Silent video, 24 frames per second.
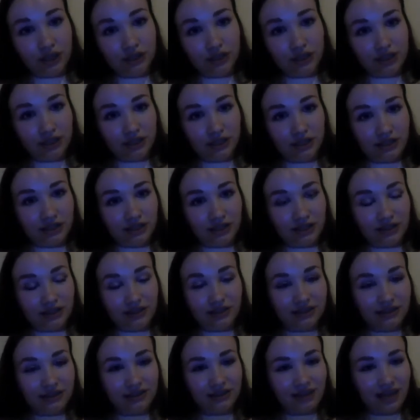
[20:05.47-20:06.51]

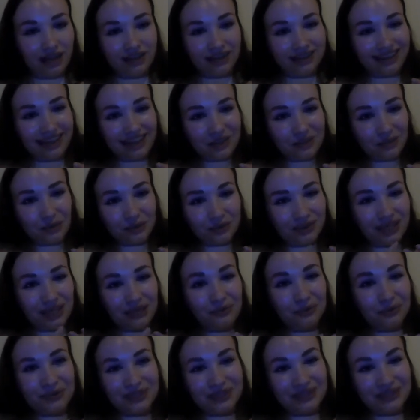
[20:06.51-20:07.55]
that's what they
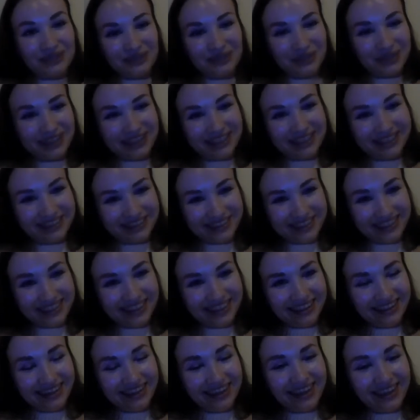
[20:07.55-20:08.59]
wanted to hear,
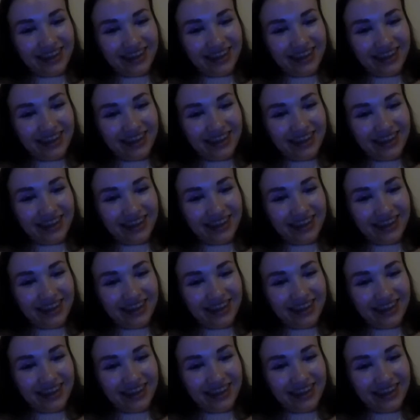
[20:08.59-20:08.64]
really.